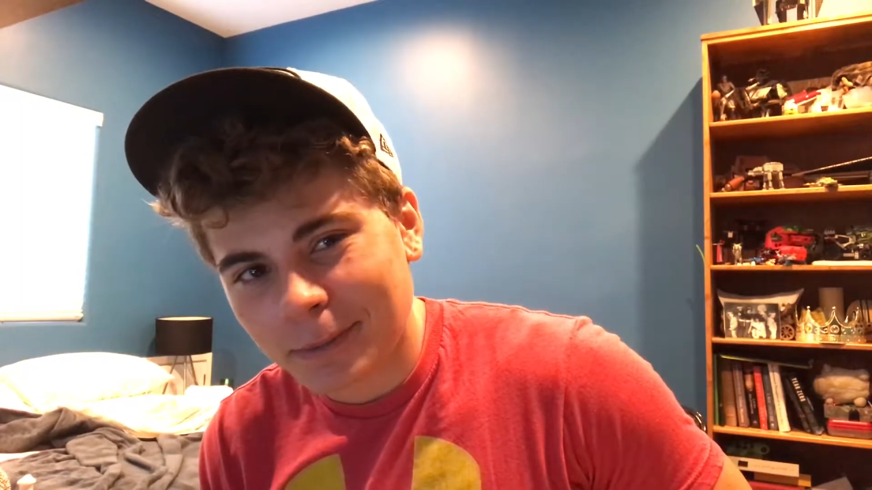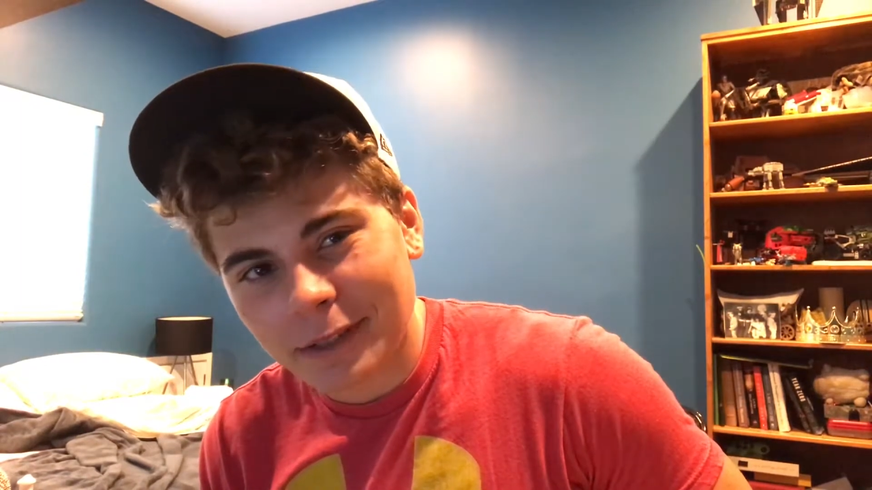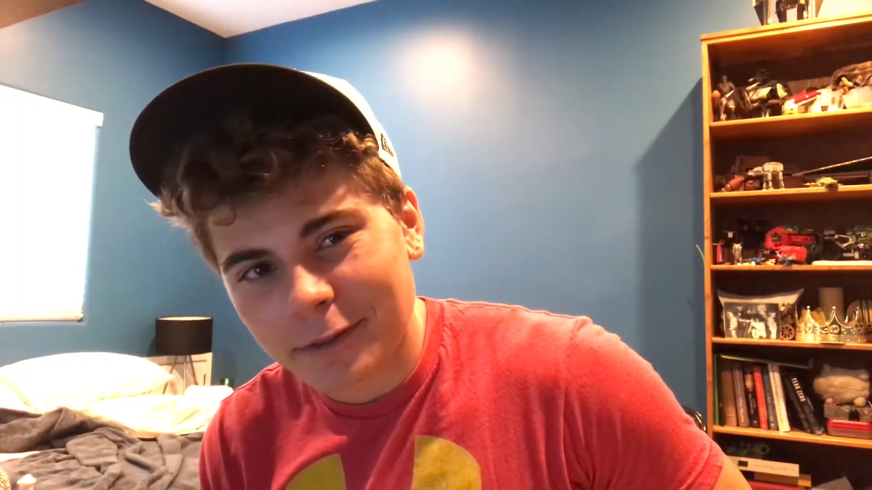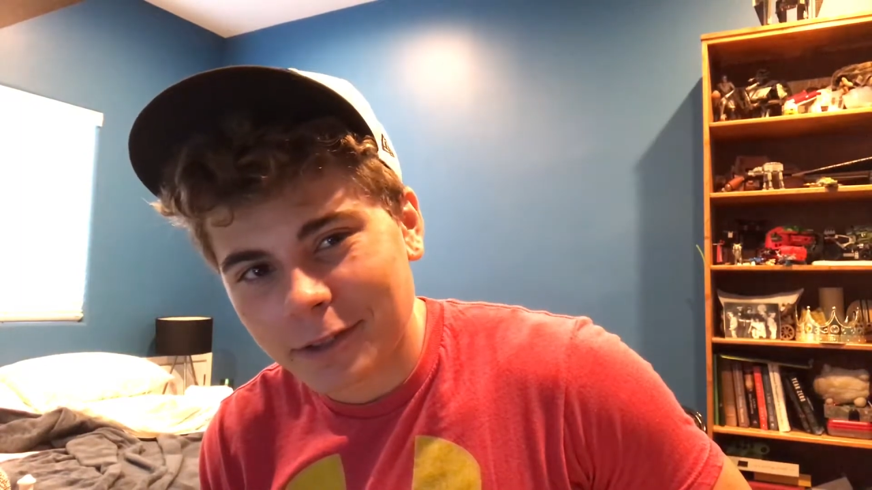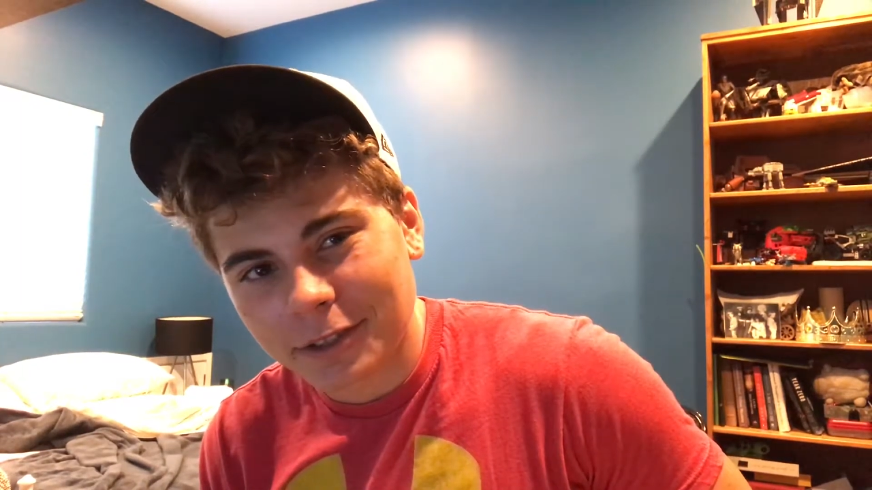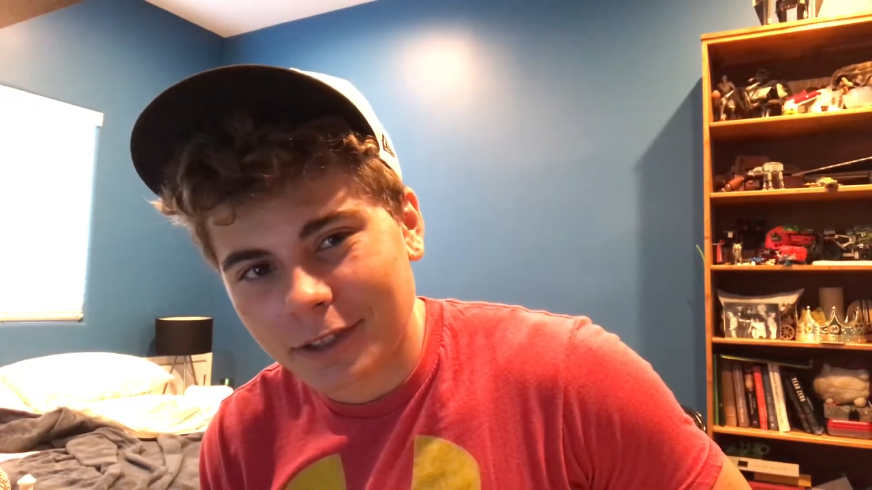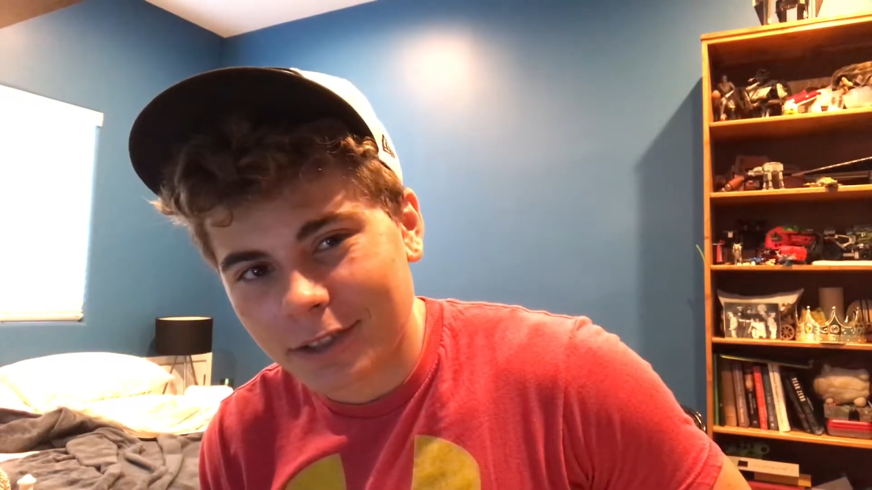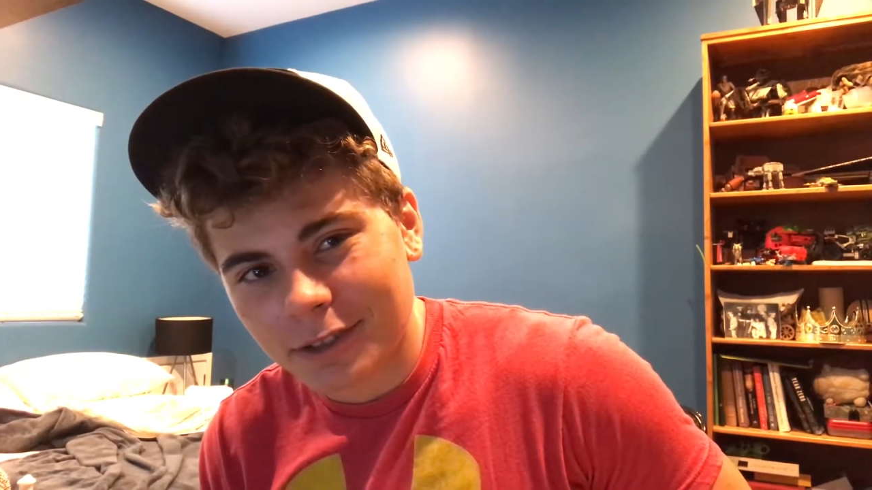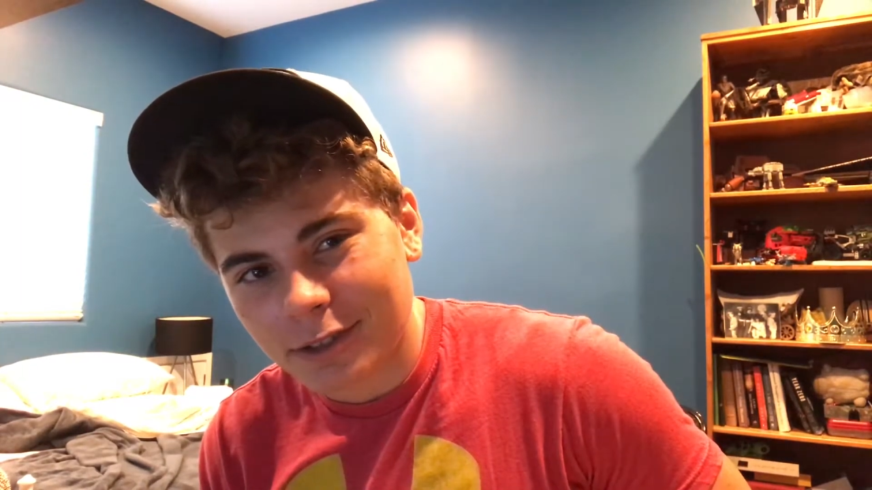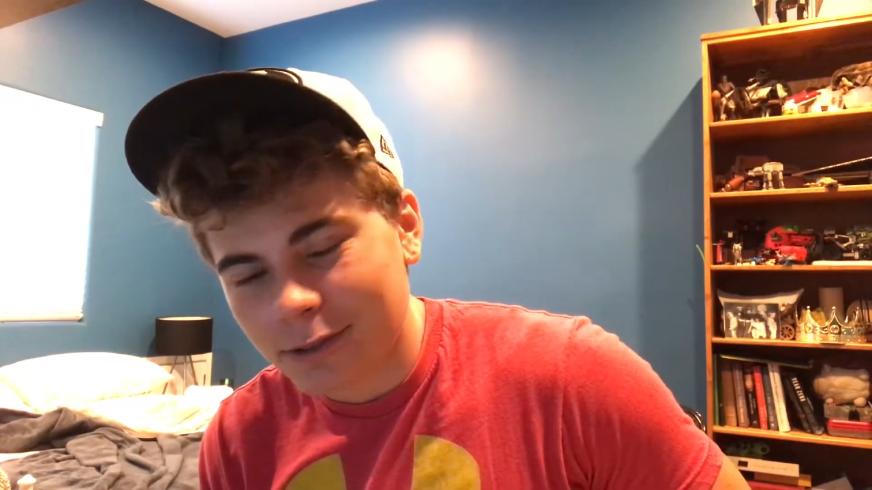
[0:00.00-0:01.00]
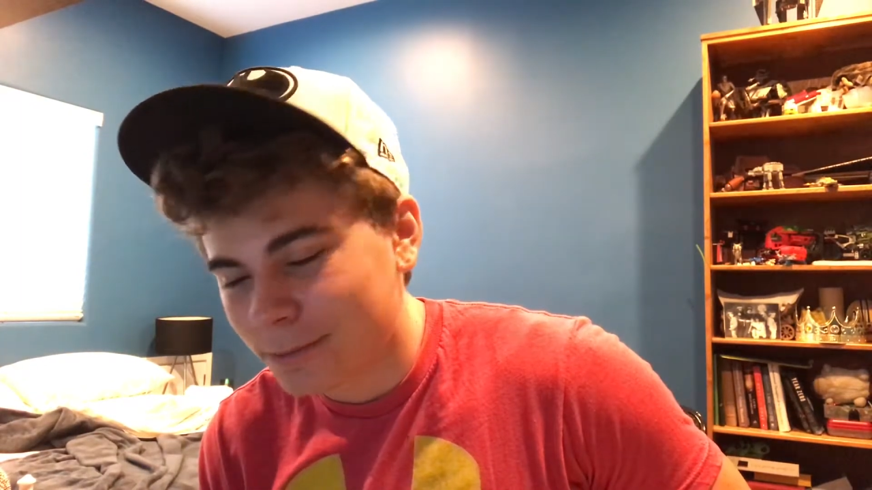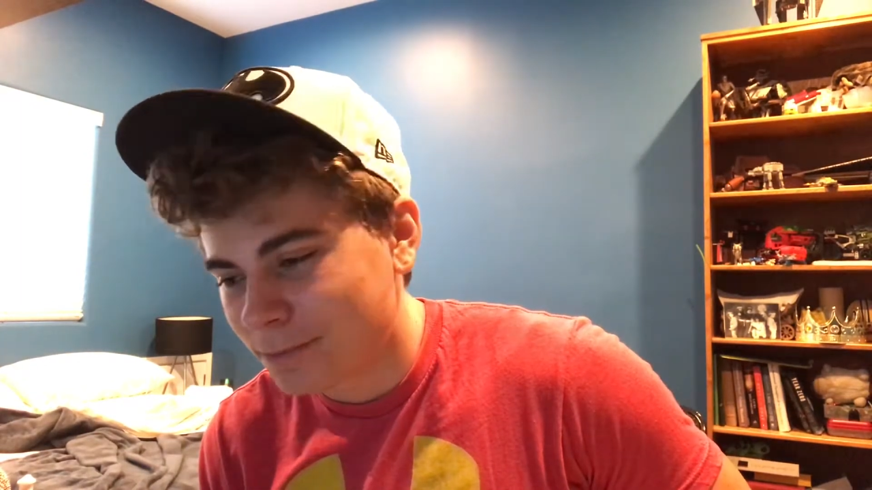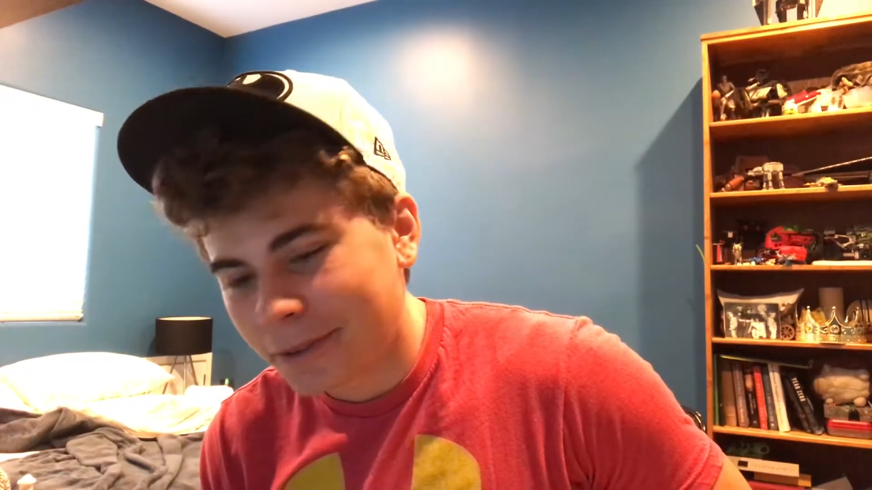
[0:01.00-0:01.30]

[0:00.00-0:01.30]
my virginity to.